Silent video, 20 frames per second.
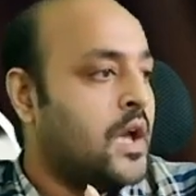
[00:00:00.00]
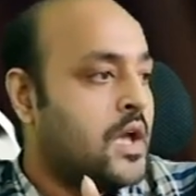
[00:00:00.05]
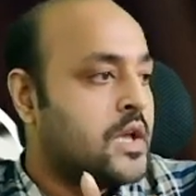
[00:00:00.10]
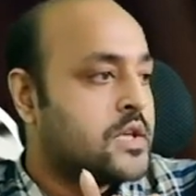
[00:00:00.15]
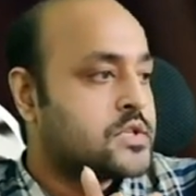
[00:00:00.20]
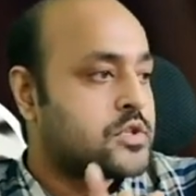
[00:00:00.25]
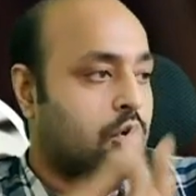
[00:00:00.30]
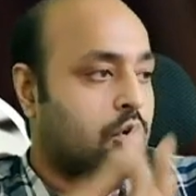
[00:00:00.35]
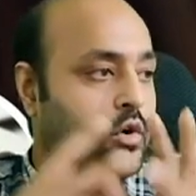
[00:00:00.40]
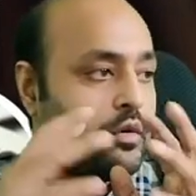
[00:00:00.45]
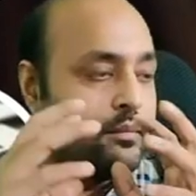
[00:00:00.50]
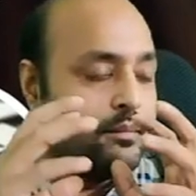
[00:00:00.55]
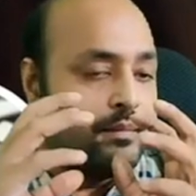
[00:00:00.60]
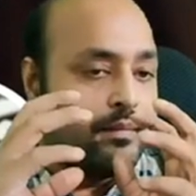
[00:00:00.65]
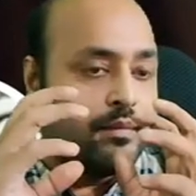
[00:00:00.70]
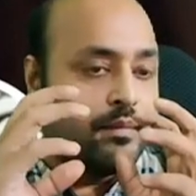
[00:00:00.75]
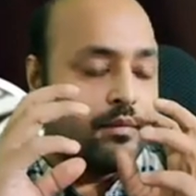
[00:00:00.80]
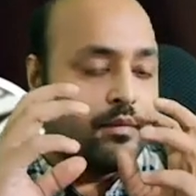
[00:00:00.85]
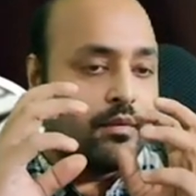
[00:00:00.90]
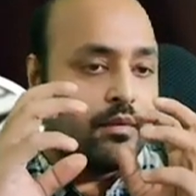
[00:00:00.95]
So
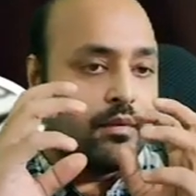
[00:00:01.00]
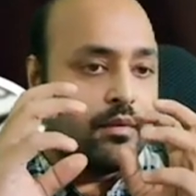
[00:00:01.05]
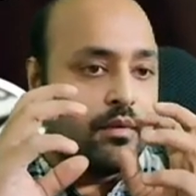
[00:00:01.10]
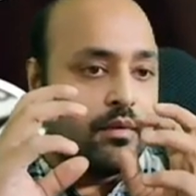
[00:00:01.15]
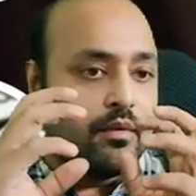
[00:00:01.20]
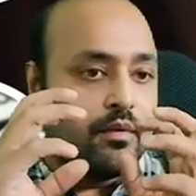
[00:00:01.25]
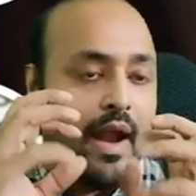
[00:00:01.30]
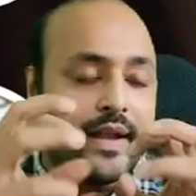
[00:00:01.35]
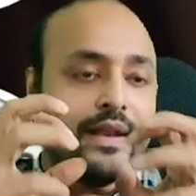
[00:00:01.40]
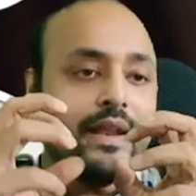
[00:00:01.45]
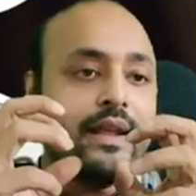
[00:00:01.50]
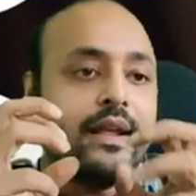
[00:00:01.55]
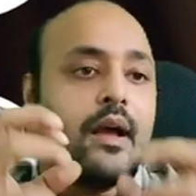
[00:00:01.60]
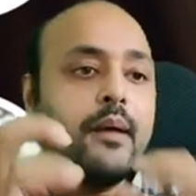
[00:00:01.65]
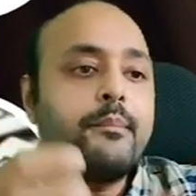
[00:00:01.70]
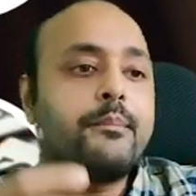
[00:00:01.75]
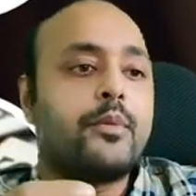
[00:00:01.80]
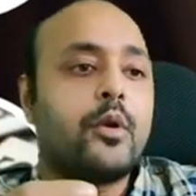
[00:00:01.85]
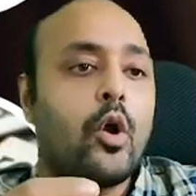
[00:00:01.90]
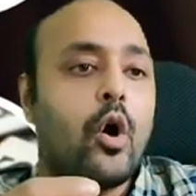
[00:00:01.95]
writing a
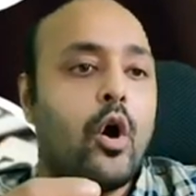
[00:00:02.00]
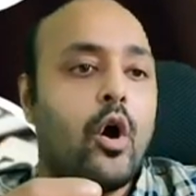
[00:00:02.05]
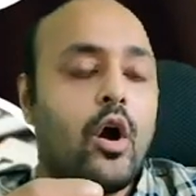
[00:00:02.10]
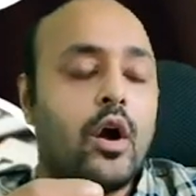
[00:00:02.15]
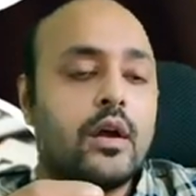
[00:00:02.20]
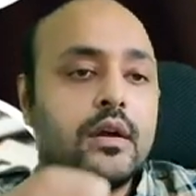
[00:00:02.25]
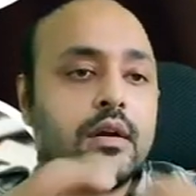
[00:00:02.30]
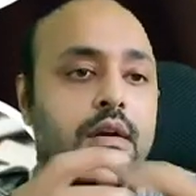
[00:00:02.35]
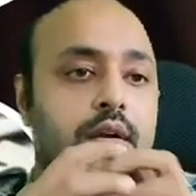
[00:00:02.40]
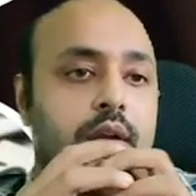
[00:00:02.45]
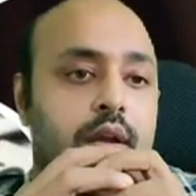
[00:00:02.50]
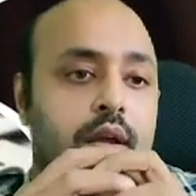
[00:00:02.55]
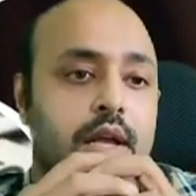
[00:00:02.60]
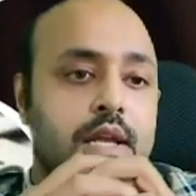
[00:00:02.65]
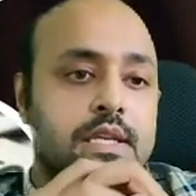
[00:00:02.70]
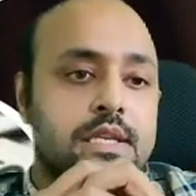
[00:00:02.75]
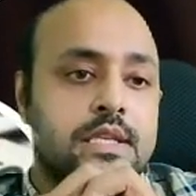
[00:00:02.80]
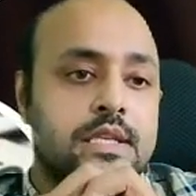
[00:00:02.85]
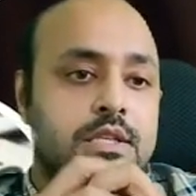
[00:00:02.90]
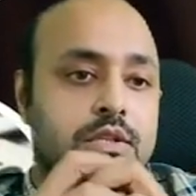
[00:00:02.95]
blog
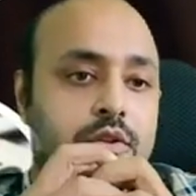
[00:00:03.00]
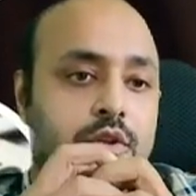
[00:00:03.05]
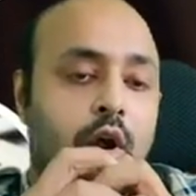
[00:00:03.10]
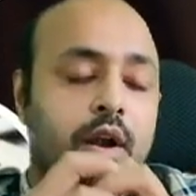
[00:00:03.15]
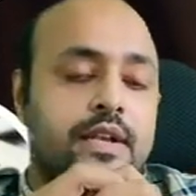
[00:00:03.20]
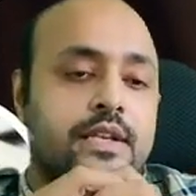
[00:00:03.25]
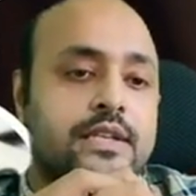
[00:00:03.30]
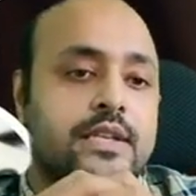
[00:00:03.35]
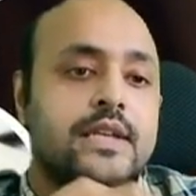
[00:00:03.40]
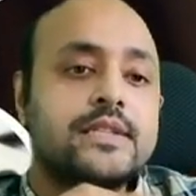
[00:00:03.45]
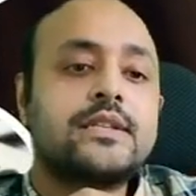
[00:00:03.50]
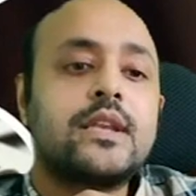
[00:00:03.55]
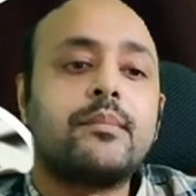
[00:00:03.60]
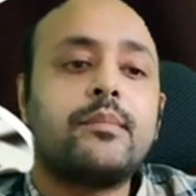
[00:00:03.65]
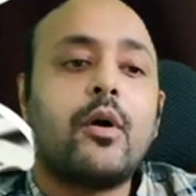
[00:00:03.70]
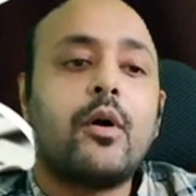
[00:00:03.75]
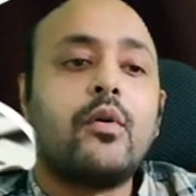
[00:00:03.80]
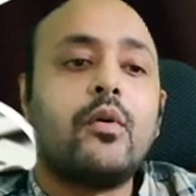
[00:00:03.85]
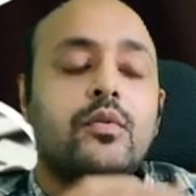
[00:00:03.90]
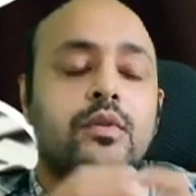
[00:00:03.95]
is not just
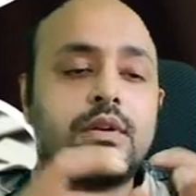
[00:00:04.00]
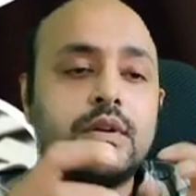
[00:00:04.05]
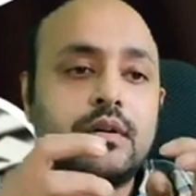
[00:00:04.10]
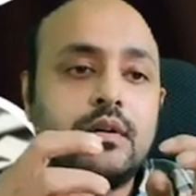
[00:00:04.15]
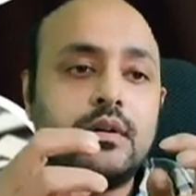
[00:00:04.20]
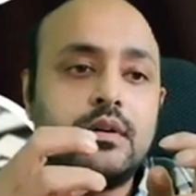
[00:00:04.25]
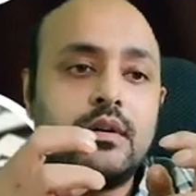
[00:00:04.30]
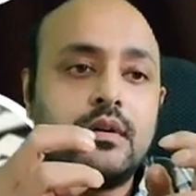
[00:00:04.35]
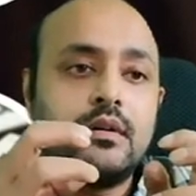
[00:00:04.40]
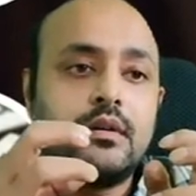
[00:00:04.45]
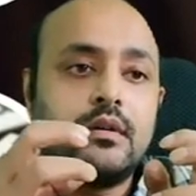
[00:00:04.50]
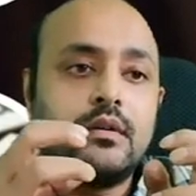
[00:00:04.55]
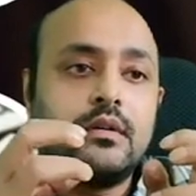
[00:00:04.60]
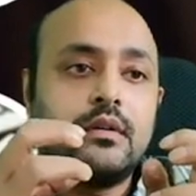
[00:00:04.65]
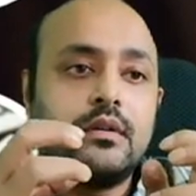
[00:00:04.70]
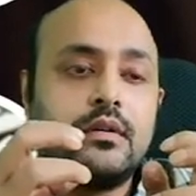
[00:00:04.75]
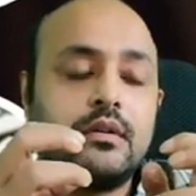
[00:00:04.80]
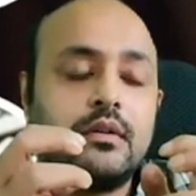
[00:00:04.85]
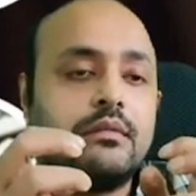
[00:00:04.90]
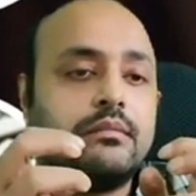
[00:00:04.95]
about,
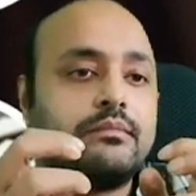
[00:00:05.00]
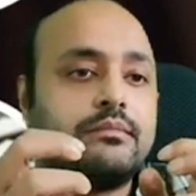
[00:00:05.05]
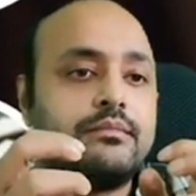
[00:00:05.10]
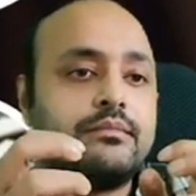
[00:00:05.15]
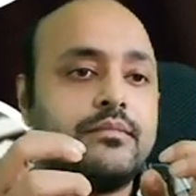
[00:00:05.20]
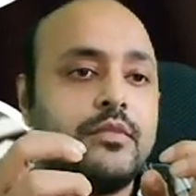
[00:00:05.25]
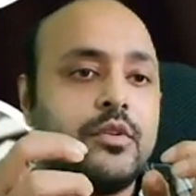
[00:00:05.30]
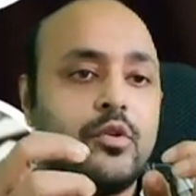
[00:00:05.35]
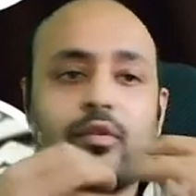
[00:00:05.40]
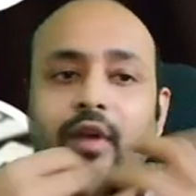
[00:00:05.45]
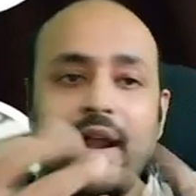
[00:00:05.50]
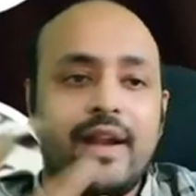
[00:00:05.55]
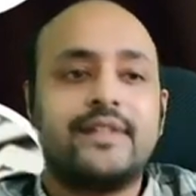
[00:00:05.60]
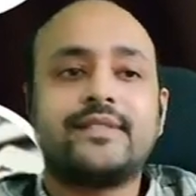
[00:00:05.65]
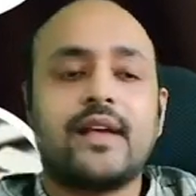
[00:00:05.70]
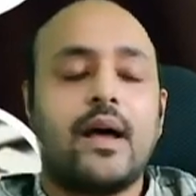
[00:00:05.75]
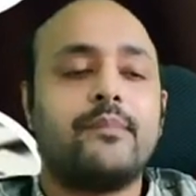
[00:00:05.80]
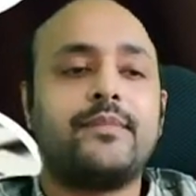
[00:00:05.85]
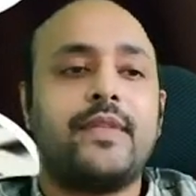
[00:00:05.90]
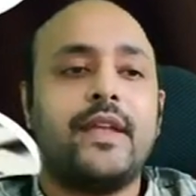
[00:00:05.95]
you write
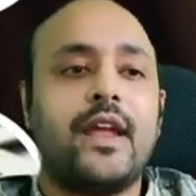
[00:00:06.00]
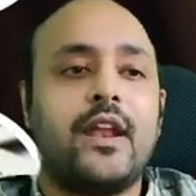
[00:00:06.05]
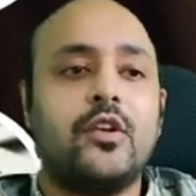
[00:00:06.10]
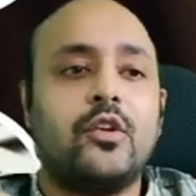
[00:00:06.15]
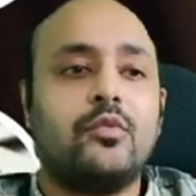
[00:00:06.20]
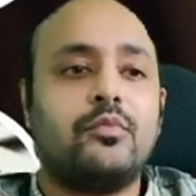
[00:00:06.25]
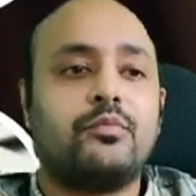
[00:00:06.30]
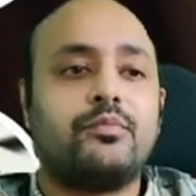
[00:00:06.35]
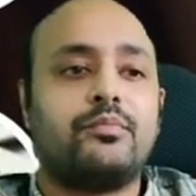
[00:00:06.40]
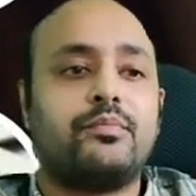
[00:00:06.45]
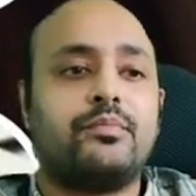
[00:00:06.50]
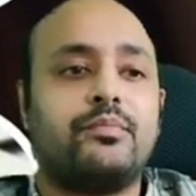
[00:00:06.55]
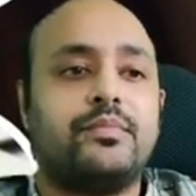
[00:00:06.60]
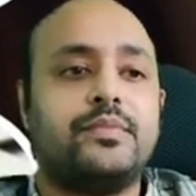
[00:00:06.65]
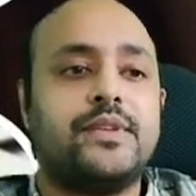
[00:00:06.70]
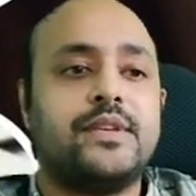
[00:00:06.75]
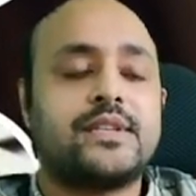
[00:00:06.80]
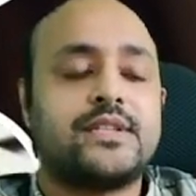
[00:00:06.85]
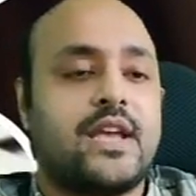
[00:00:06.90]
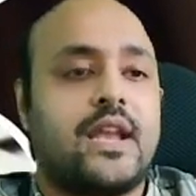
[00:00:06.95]
something and you
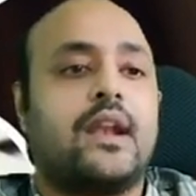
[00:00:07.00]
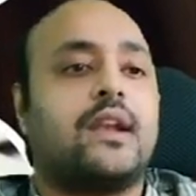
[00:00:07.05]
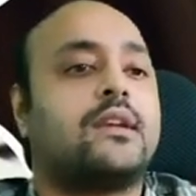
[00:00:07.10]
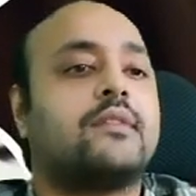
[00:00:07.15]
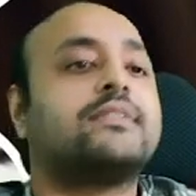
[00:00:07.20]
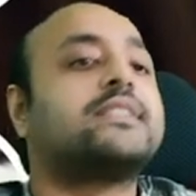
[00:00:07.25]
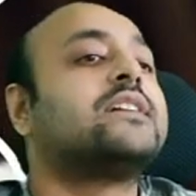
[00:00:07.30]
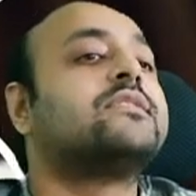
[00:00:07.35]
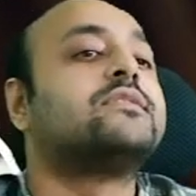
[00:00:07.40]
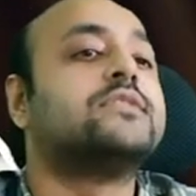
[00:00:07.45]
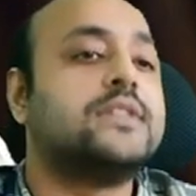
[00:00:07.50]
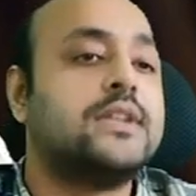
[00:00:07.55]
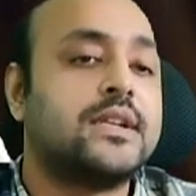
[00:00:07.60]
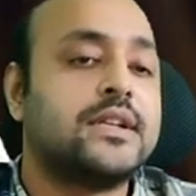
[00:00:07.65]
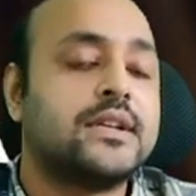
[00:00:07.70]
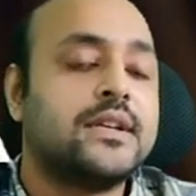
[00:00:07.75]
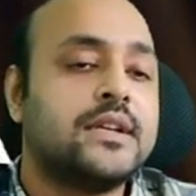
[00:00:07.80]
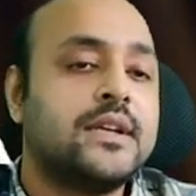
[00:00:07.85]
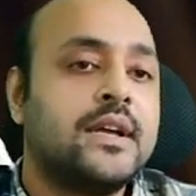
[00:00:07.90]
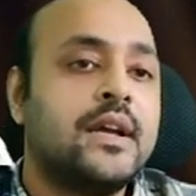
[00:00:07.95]
just share it with the world.
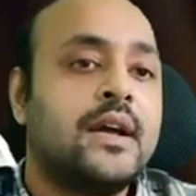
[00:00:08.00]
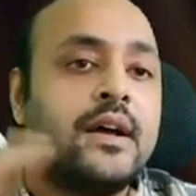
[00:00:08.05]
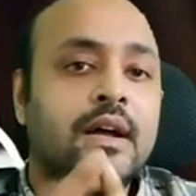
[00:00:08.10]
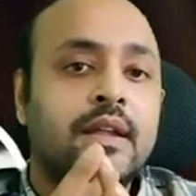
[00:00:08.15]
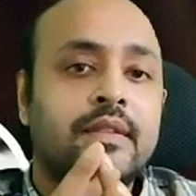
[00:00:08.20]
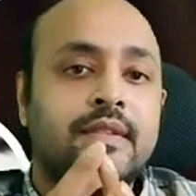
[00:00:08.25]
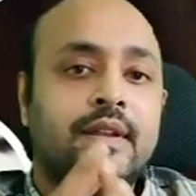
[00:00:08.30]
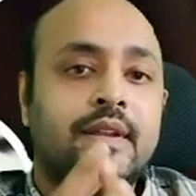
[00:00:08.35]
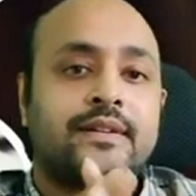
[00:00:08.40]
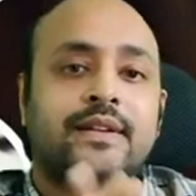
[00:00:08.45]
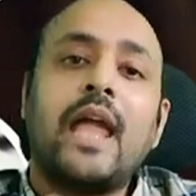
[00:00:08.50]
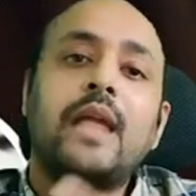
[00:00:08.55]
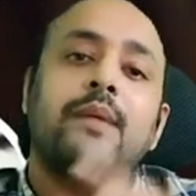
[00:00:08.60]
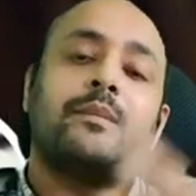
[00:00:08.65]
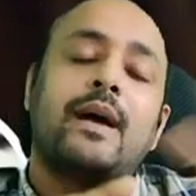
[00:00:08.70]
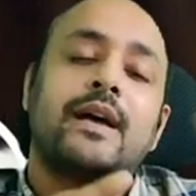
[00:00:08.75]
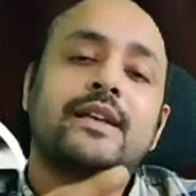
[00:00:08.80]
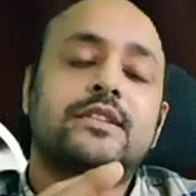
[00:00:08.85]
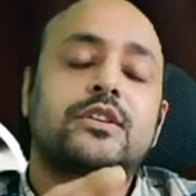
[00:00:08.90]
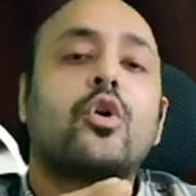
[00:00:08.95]
The time
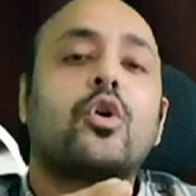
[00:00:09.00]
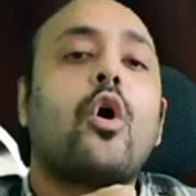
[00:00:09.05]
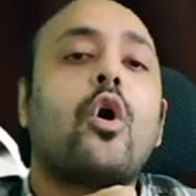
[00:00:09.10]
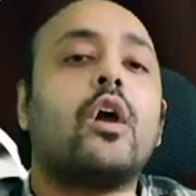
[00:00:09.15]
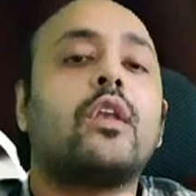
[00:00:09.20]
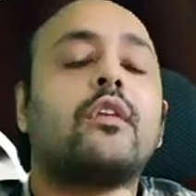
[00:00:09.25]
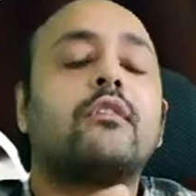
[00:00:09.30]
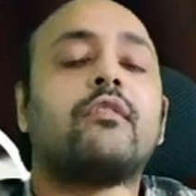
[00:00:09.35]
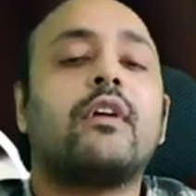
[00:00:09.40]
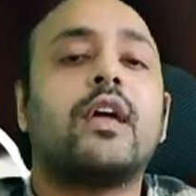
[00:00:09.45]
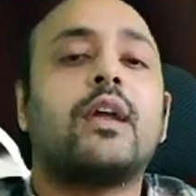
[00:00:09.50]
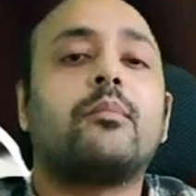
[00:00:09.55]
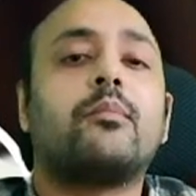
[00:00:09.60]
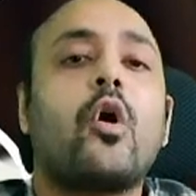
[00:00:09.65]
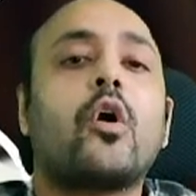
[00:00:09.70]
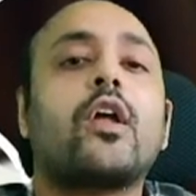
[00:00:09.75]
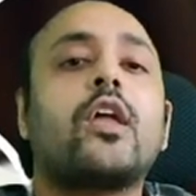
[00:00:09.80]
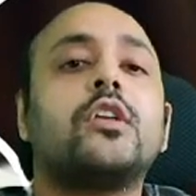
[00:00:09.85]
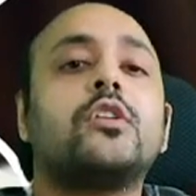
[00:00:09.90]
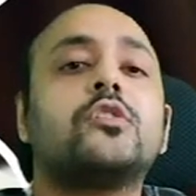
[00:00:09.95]
has gone where
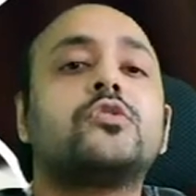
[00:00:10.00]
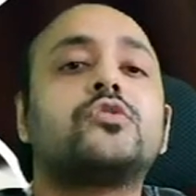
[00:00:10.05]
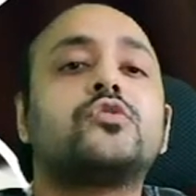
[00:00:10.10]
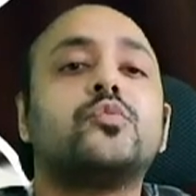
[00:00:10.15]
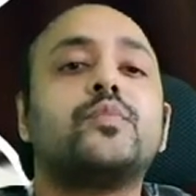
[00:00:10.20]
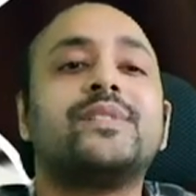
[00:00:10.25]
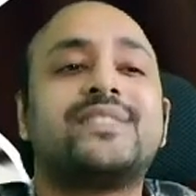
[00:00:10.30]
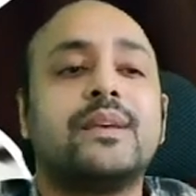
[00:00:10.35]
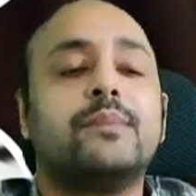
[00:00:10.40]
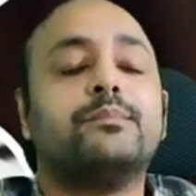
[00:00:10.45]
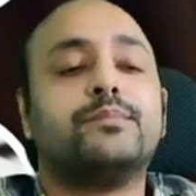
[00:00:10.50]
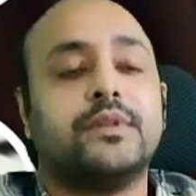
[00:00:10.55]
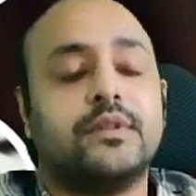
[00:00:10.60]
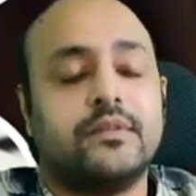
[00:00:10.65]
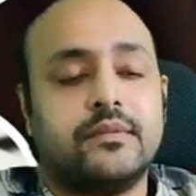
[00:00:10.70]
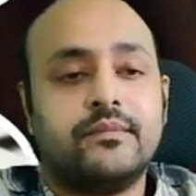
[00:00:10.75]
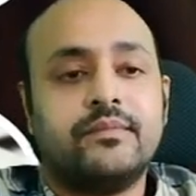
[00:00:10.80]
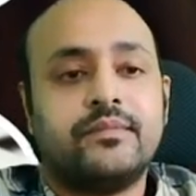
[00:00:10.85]
blogging used to be simple.